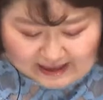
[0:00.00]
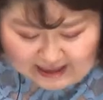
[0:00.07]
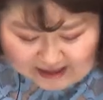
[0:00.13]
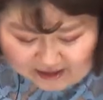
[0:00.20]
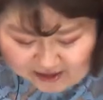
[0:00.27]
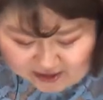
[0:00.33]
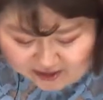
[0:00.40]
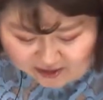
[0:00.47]

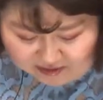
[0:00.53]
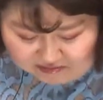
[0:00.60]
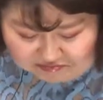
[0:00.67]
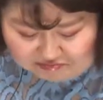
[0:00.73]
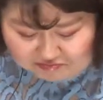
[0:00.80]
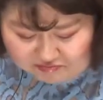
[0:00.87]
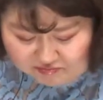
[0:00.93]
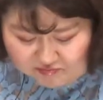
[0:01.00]
either
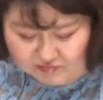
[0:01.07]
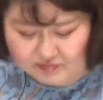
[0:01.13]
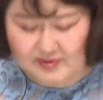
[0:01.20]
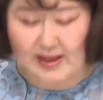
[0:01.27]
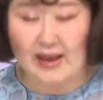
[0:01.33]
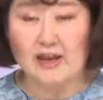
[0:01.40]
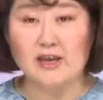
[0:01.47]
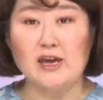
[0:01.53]

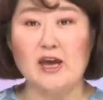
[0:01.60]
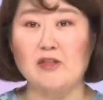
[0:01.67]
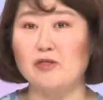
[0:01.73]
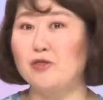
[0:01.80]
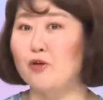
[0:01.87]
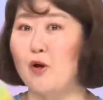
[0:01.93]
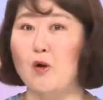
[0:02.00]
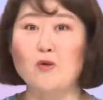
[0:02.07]
they can
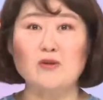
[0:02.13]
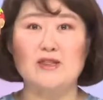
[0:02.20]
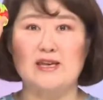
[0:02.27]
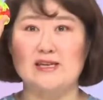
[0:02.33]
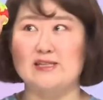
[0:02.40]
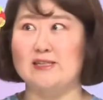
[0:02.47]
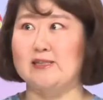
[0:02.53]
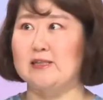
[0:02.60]
throw
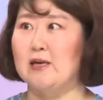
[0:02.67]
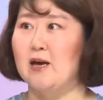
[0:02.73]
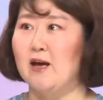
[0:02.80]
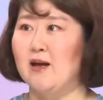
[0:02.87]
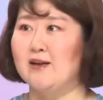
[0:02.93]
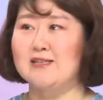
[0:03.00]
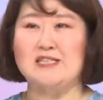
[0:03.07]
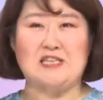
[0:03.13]
this
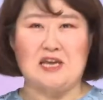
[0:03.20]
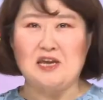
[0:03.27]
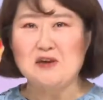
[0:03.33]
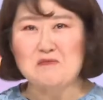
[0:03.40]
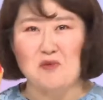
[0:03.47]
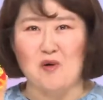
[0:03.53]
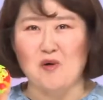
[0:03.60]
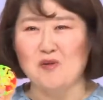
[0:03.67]
sticky
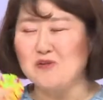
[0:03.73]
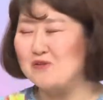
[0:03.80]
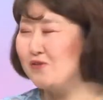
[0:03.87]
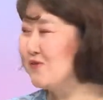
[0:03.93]
ball